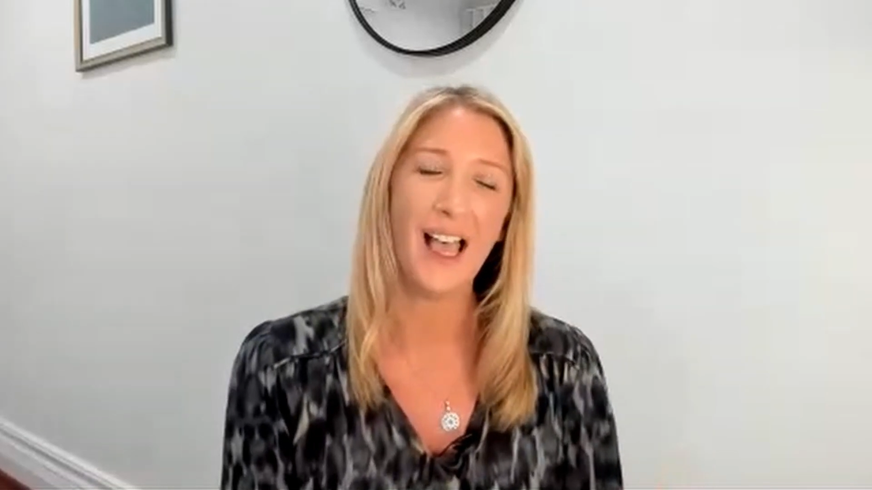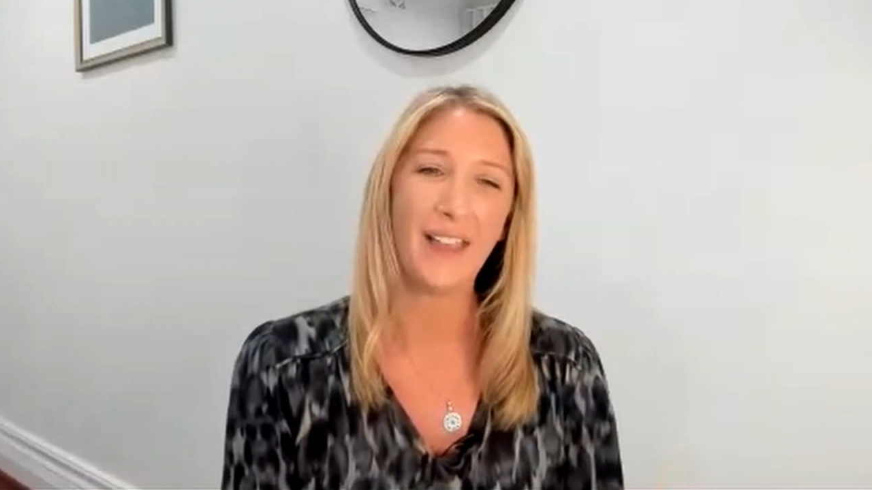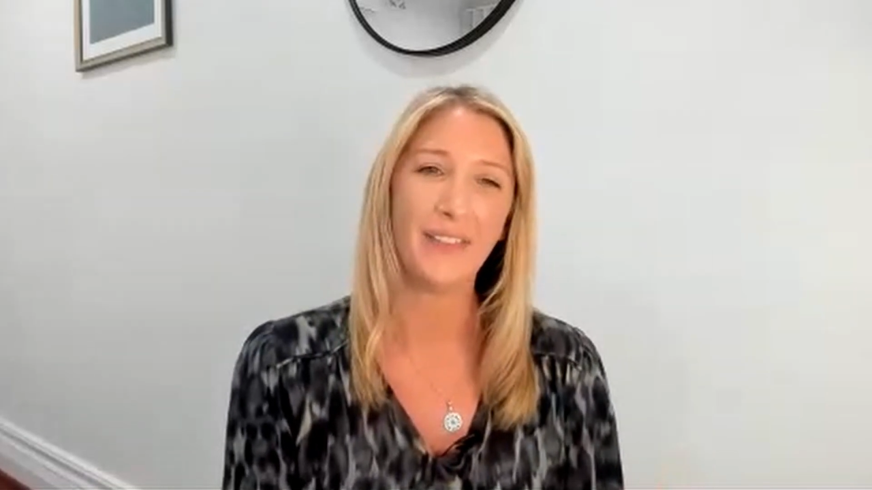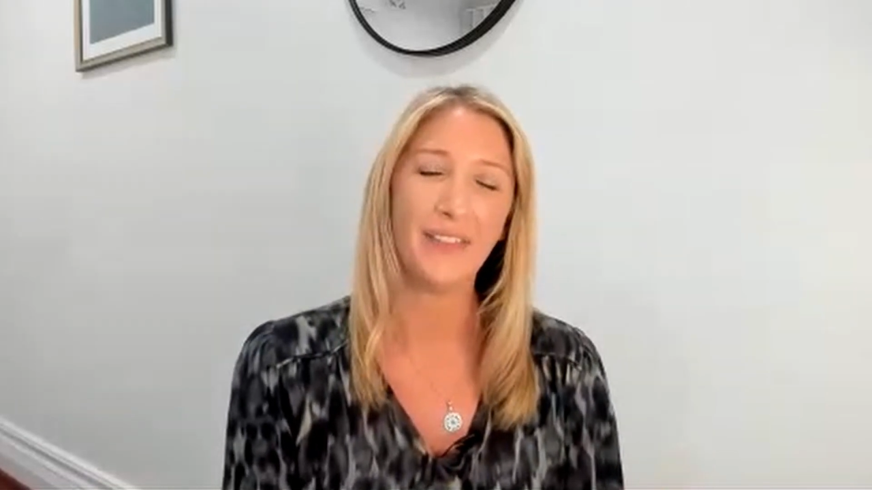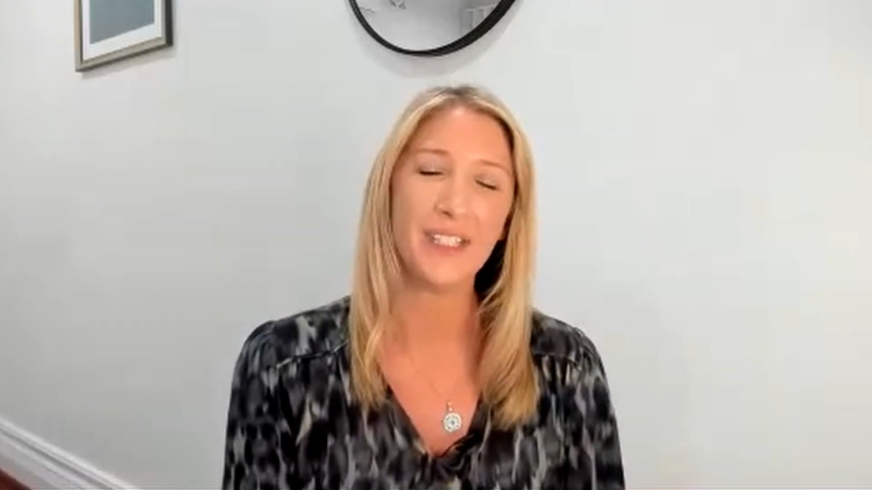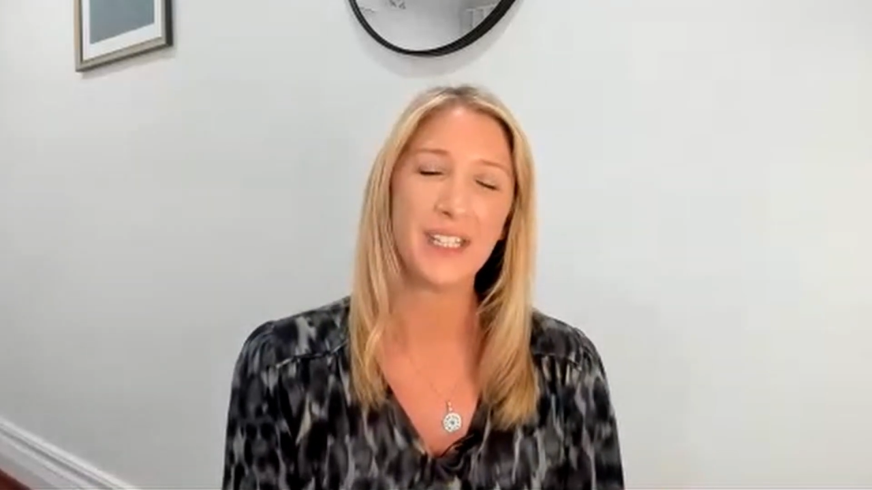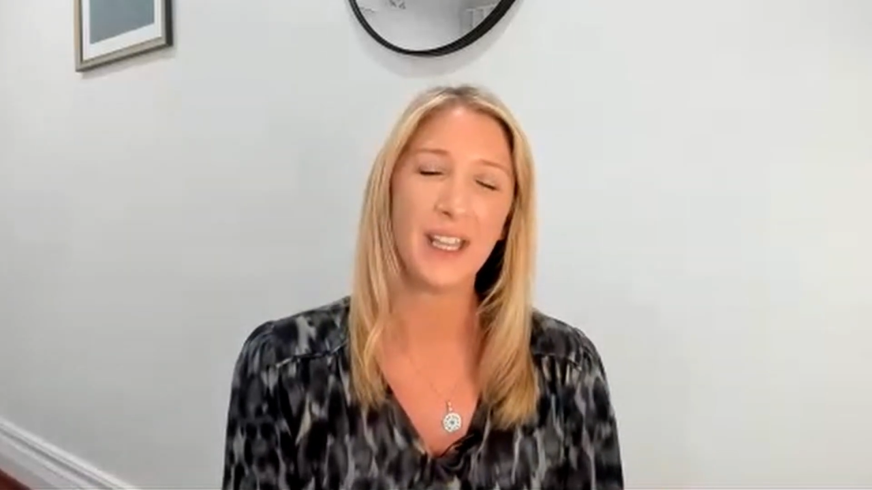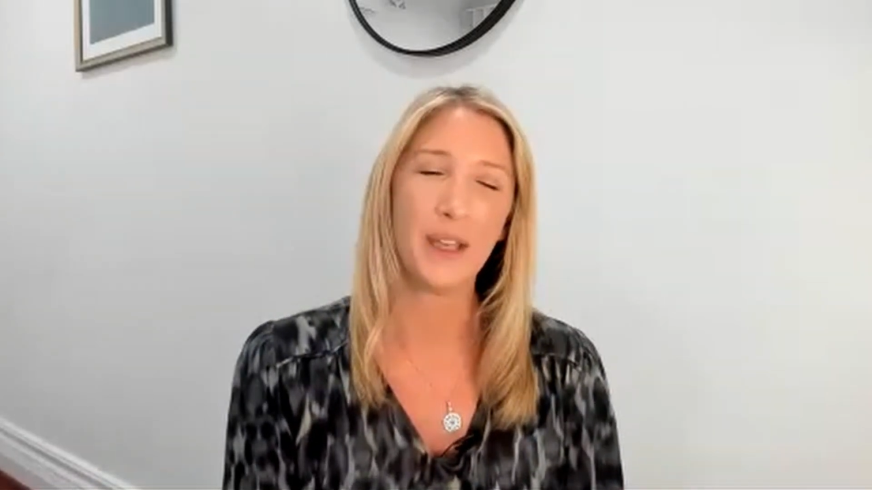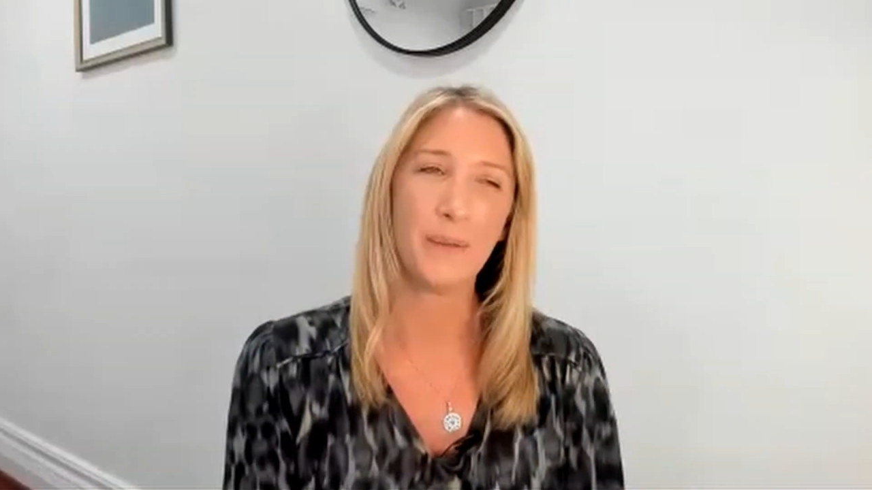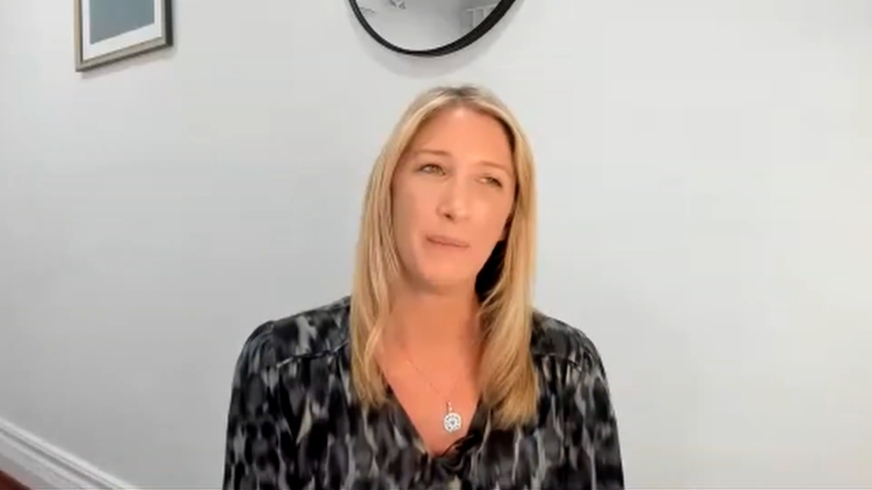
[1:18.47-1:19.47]
and
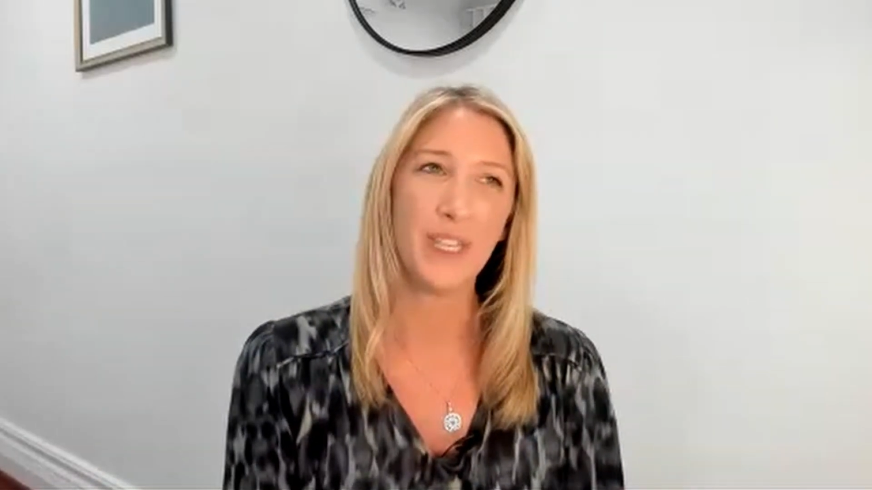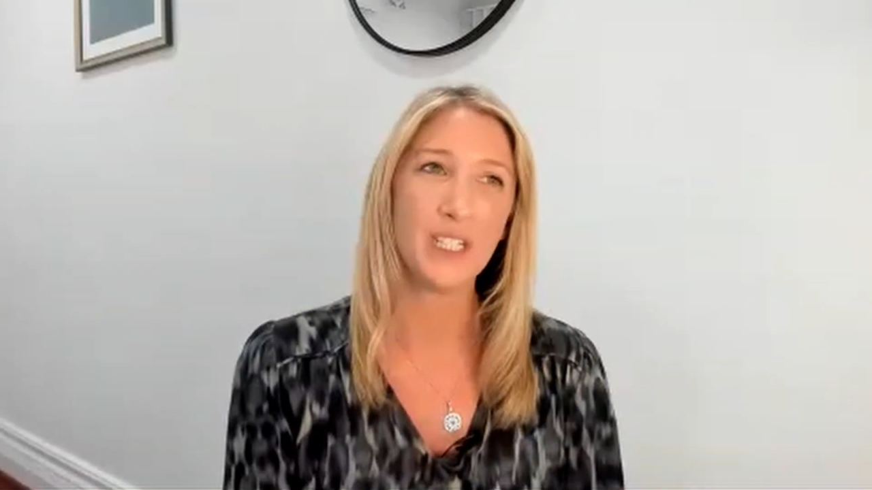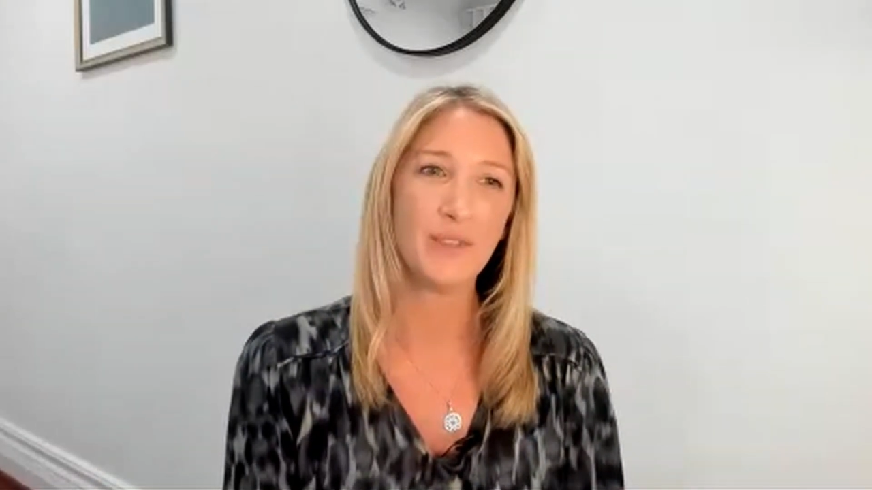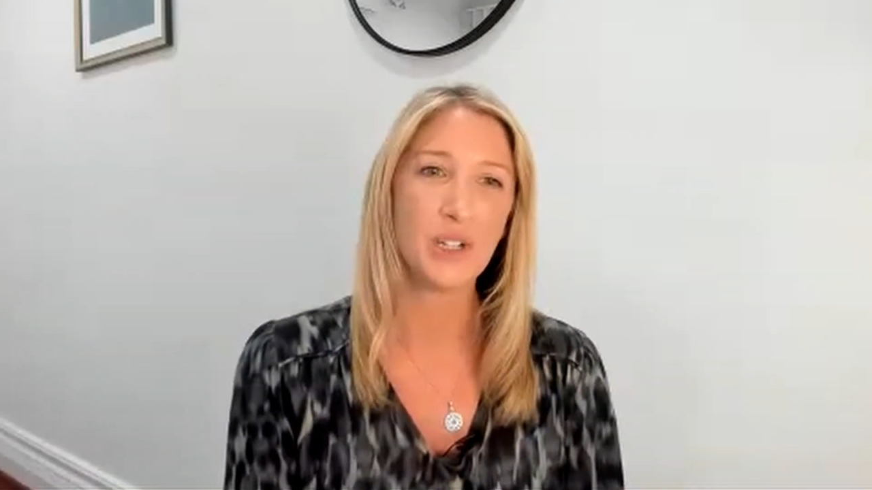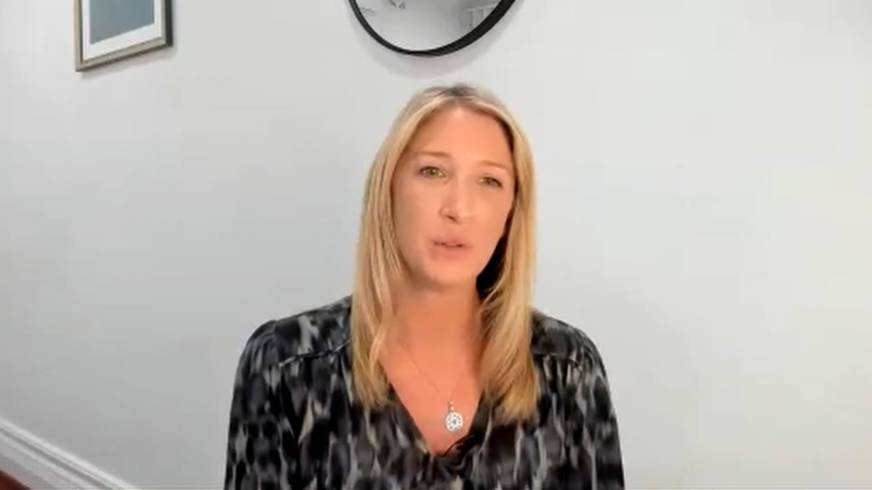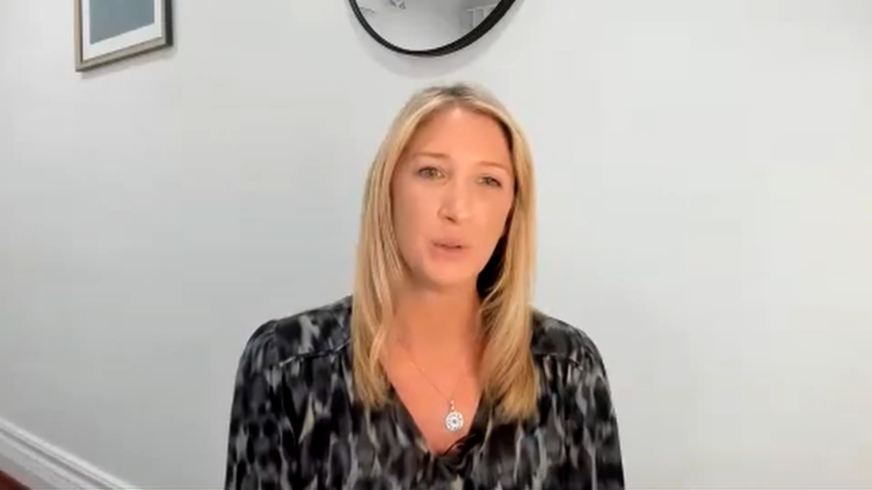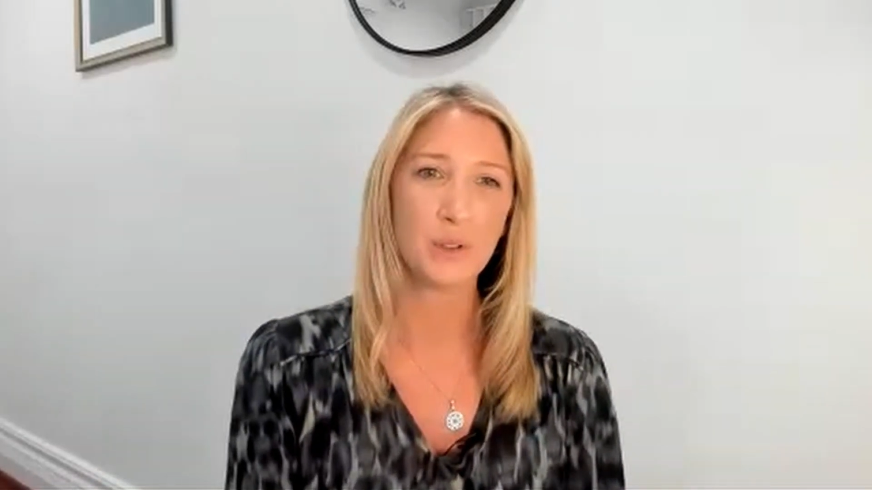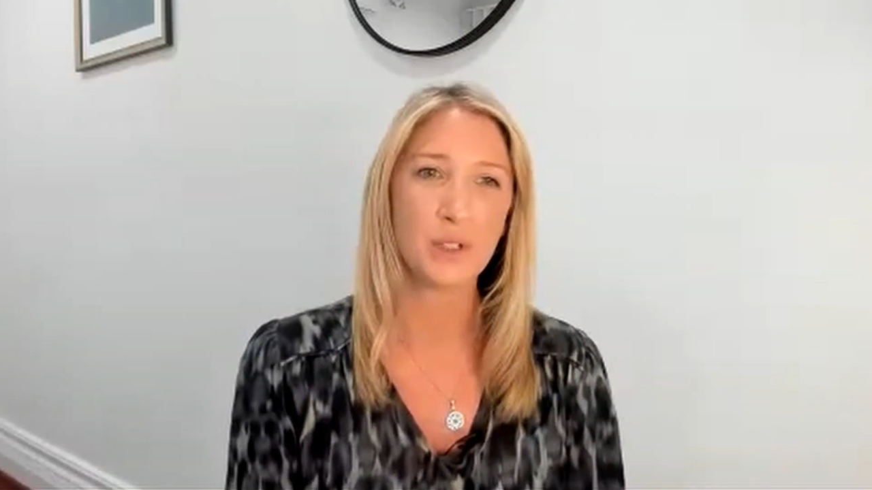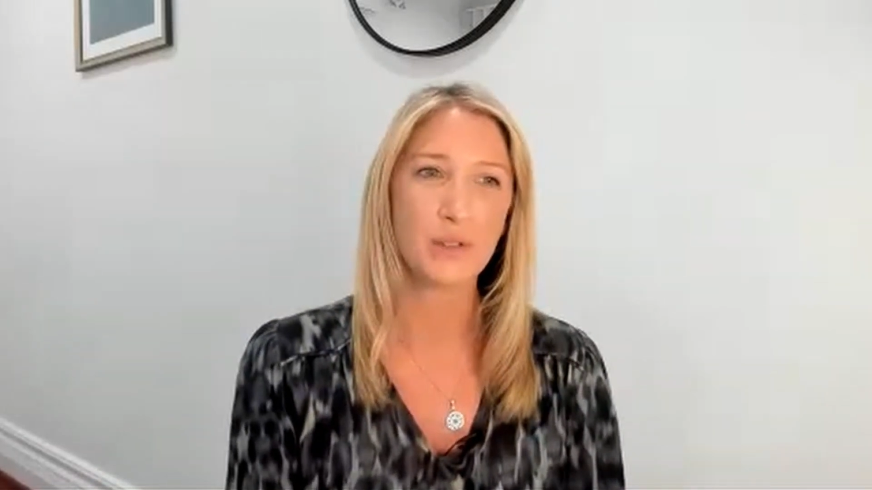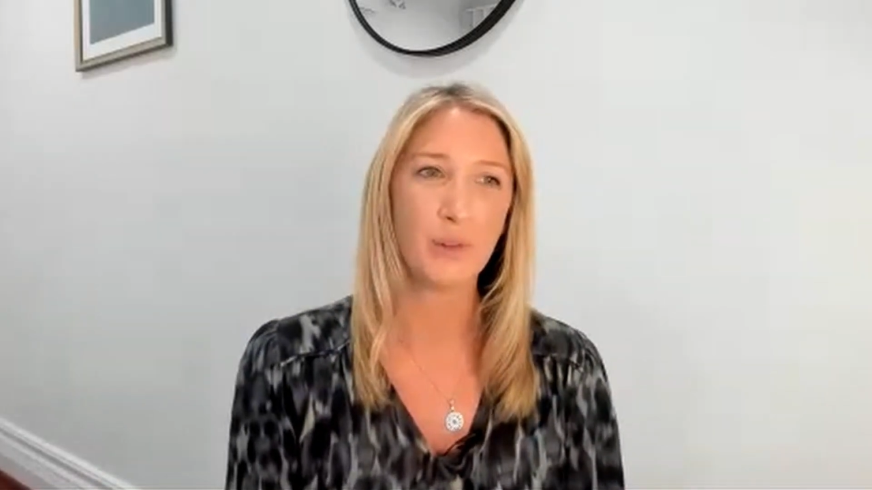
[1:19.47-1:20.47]
individuals